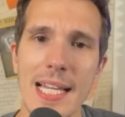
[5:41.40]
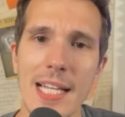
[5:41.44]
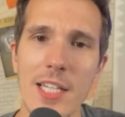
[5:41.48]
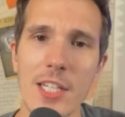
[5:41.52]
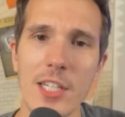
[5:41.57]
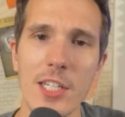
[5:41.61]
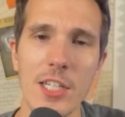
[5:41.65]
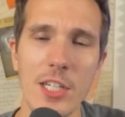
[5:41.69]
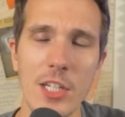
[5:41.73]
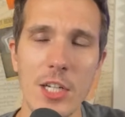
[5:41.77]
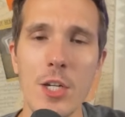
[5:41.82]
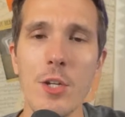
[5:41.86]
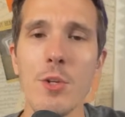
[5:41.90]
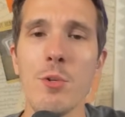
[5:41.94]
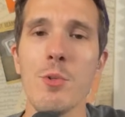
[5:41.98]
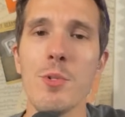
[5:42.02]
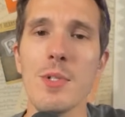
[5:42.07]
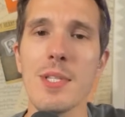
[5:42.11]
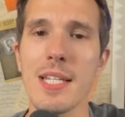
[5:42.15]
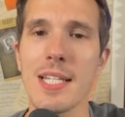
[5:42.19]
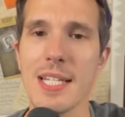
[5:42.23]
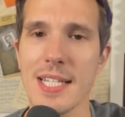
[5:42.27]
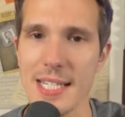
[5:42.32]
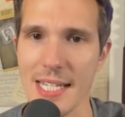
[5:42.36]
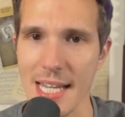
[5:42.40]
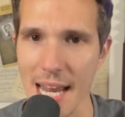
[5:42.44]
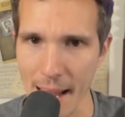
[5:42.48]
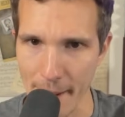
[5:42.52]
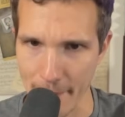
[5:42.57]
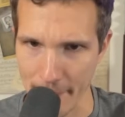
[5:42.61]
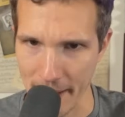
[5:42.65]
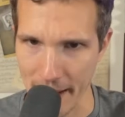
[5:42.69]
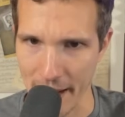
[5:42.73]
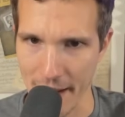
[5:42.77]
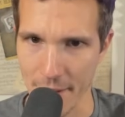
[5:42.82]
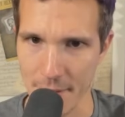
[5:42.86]
use the snap
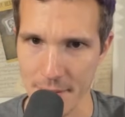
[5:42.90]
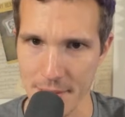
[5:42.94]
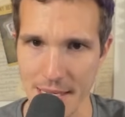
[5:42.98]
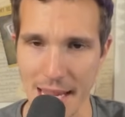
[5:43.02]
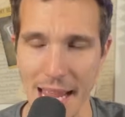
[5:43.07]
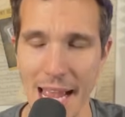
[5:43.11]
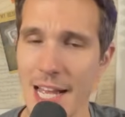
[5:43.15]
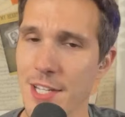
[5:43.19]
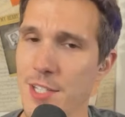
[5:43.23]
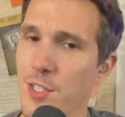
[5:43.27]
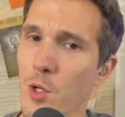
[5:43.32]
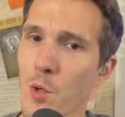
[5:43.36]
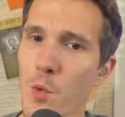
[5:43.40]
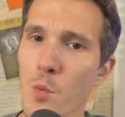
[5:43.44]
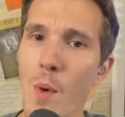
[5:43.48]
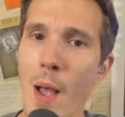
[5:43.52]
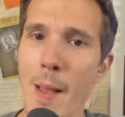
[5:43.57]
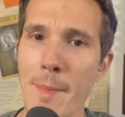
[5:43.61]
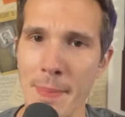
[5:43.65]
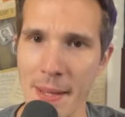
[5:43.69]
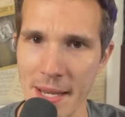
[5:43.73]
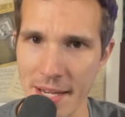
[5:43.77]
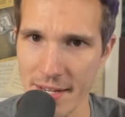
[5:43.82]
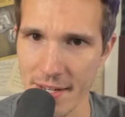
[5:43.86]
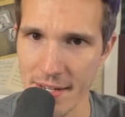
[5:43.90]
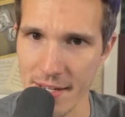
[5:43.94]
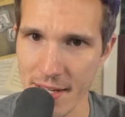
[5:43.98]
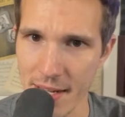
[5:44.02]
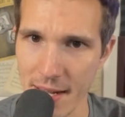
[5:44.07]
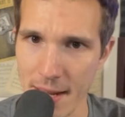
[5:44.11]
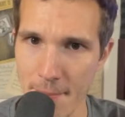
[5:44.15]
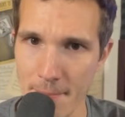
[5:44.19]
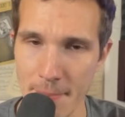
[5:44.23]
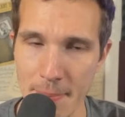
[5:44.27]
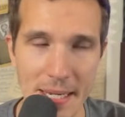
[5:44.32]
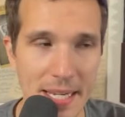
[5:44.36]
count as a weapon.
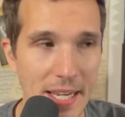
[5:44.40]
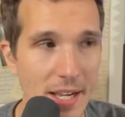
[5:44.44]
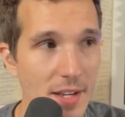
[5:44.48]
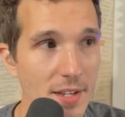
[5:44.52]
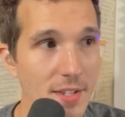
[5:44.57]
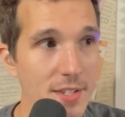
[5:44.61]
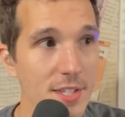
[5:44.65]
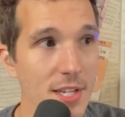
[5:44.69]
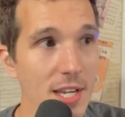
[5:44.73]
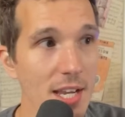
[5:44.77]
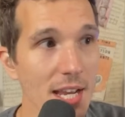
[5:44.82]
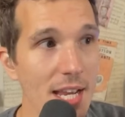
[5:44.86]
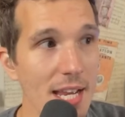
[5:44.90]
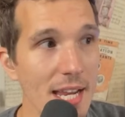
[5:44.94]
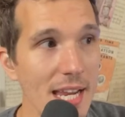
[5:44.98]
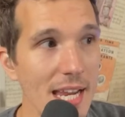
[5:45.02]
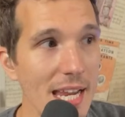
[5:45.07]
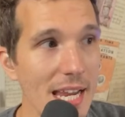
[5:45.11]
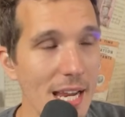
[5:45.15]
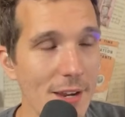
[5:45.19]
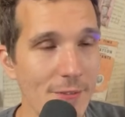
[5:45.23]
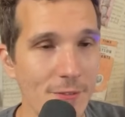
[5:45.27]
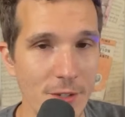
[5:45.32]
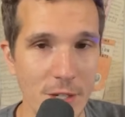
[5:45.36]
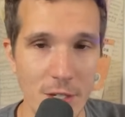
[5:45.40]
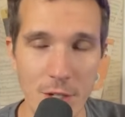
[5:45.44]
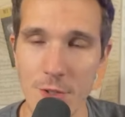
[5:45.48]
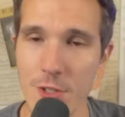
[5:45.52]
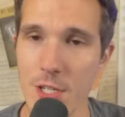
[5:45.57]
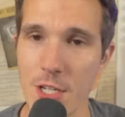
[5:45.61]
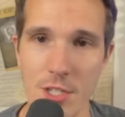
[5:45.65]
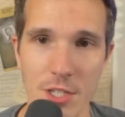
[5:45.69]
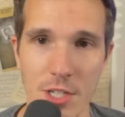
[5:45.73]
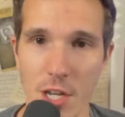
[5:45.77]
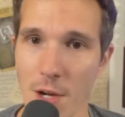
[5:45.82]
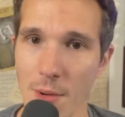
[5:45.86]
Because if you
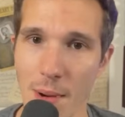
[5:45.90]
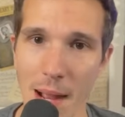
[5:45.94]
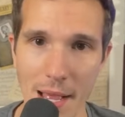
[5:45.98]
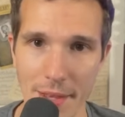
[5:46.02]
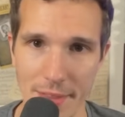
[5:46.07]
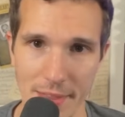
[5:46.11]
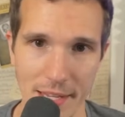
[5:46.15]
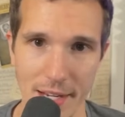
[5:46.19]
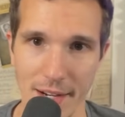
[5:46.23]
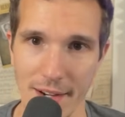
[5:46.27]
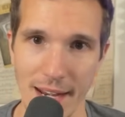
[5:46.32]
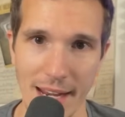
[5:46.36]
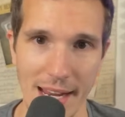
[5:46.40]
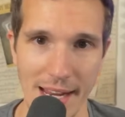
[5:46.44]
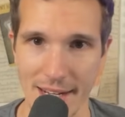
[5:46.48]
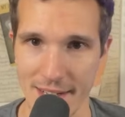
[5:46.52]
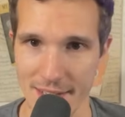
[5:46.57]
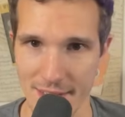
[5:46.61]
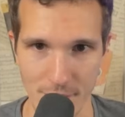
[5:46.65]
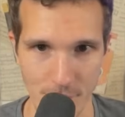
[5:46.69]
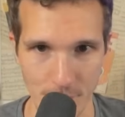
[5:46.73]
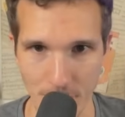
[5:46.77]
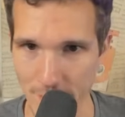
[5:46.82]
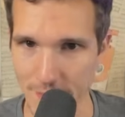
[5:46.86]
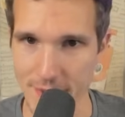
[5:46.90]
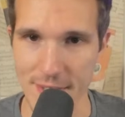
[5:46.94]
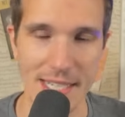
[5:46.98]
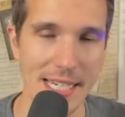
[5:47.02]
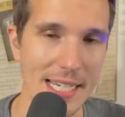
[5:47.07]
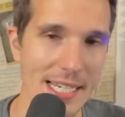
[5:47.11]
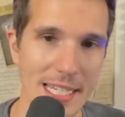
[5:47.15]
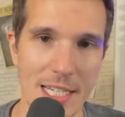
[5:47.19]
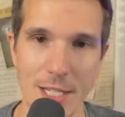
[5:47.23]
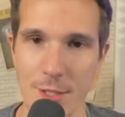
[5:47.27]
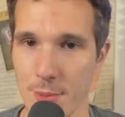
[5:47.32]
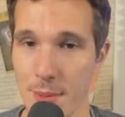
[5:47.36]
just go out there, and we've seen
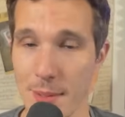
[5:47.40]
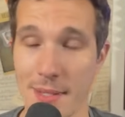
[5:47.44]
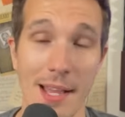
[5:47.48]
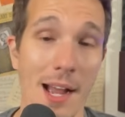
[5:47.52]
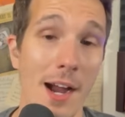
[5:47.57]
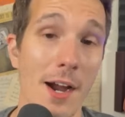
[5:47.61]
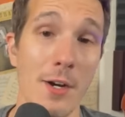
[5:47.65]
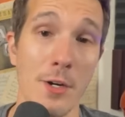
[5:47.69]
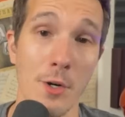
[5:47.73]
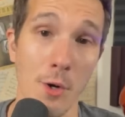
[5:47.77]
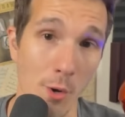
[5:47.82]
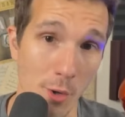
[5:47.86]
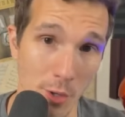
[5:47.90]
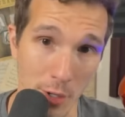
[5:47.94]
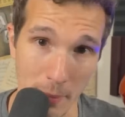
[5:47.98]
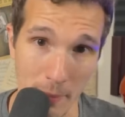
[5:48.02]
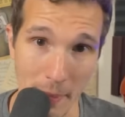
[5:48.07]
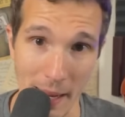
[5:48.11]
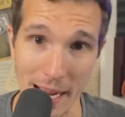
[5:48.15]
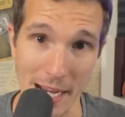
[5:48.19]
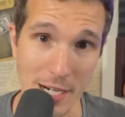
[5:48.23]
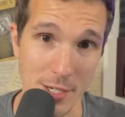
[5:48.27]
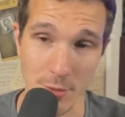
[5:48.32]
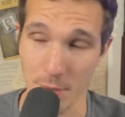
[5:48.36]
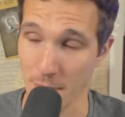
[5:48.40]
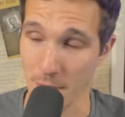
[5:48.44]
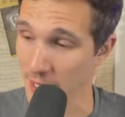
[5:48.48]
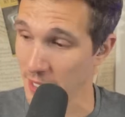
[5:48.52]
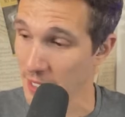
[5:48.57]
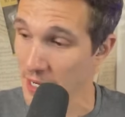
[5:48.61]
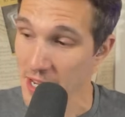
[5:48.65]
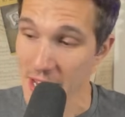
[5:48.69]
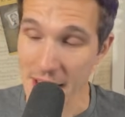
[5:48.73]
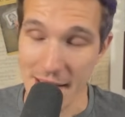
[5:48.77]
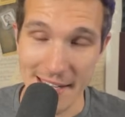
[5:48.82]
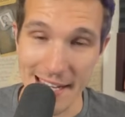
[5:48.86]
this with our quarterbacks where
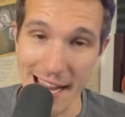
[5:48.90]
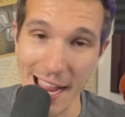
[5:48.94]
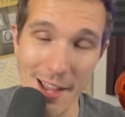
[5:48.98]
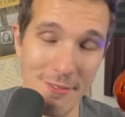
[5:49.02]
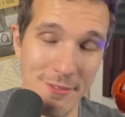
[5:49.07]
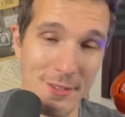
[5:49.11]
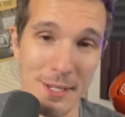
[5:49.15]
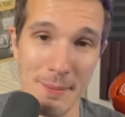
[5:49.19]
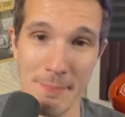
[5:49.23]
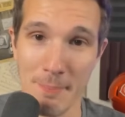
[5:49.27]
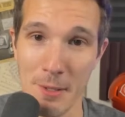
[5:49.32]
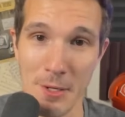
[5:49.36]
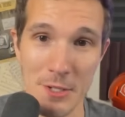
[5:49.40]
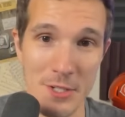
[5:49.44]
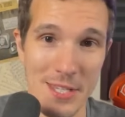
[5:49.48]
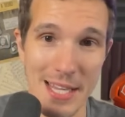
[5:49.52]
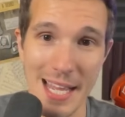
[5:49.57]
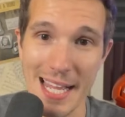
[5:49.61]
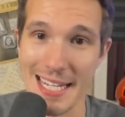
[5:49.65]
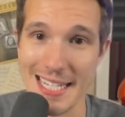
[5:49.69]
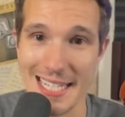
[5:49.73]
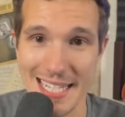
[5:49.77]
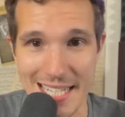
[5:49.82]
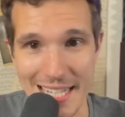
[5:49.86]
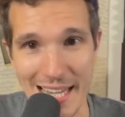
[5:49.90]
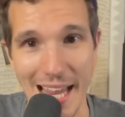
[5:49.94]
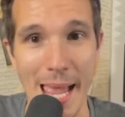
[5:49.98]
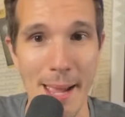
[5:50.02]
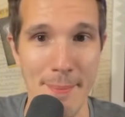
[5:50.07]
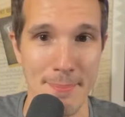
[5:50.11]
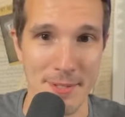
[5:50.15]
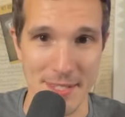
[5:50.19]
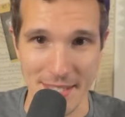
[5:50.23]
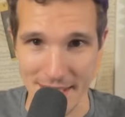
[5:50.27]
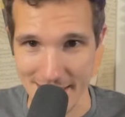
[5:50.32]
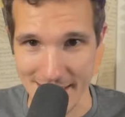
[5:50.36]
you have the person that slaps
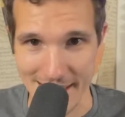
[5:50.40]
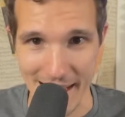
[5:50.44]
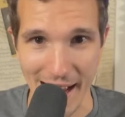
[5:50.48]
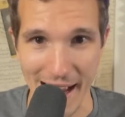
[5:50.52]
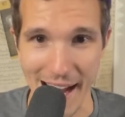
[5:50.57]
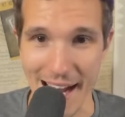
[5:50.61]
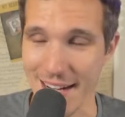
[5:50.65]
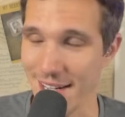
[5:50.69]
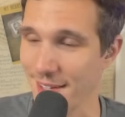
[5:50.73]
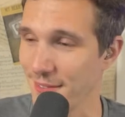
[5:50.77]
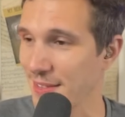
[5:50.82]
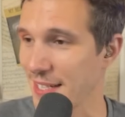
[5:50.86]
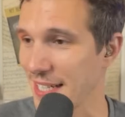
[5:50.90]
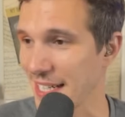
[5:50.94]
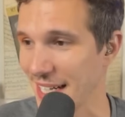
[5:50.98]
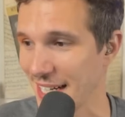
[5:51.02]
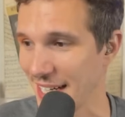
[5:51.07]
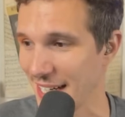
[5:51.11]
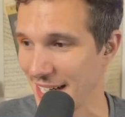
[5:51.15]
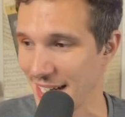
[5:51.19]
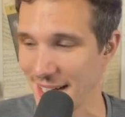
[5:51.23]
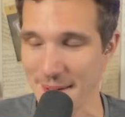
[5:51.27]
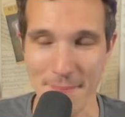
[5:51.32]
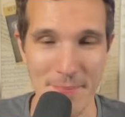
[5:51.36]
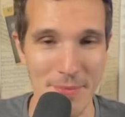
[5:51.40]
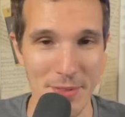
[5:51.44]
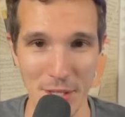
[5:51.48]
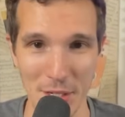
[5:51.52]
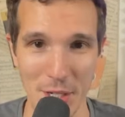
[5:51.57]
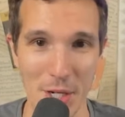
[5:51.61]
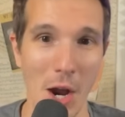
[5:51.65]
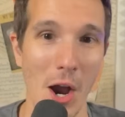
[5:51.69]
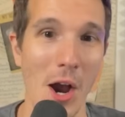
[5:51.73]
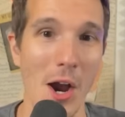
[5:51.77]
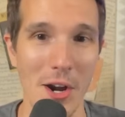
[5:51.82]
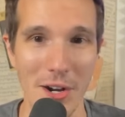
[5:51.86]
the side of the
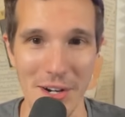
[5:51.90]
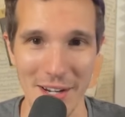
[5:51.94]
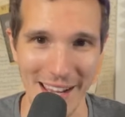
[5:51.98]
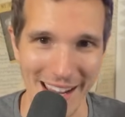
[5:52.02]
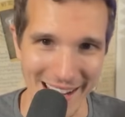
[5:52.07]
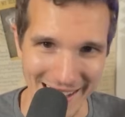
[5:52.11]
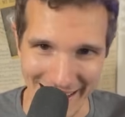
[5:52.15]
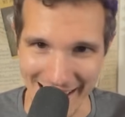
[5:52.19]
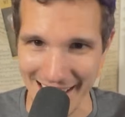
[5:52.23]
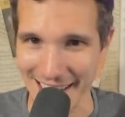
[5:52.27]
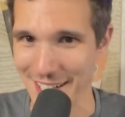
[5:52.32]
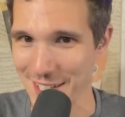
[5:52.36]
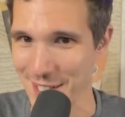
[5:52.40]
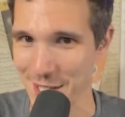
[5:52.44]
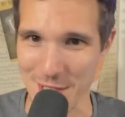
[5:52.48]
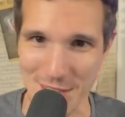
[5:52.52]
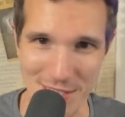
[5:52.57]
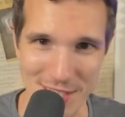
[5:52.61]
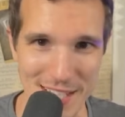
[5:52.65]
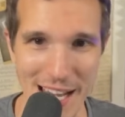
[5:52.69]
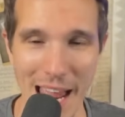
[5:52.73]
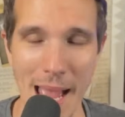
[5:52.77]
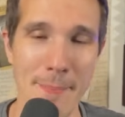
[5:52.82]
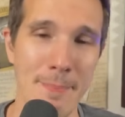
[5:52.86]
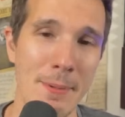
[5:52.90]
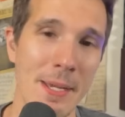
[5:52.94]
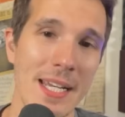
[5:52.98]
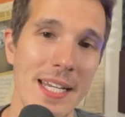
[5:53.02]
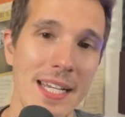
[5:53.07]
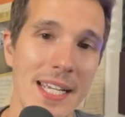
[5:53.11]
guard and then they just snap it.